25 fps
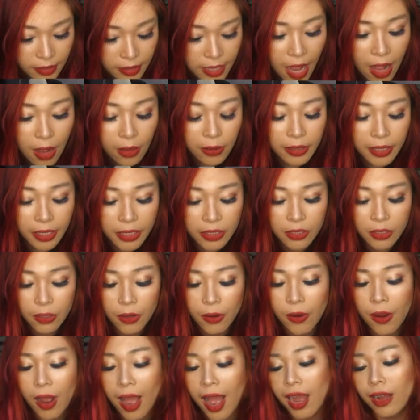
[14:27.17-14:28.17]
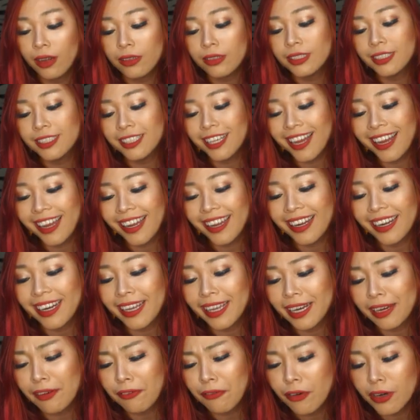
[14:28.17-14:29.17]
Now let's go outside,
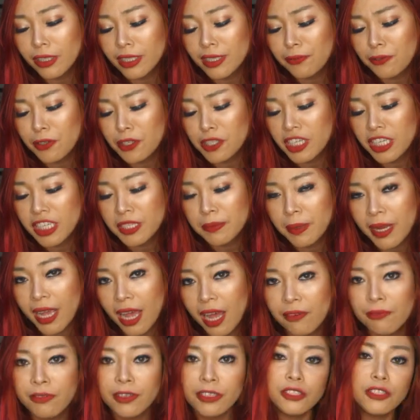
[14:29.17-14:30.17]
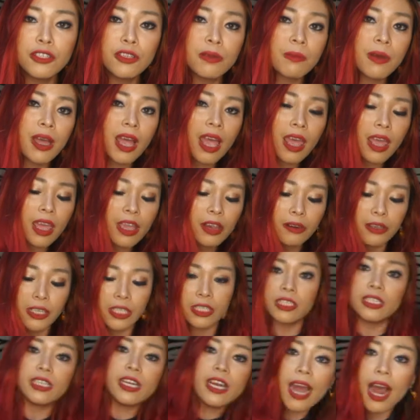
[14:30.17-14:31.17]
and of course I have to change my outfit to my
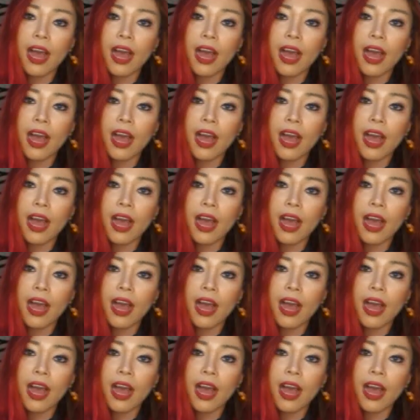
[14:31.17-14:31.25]
Kristen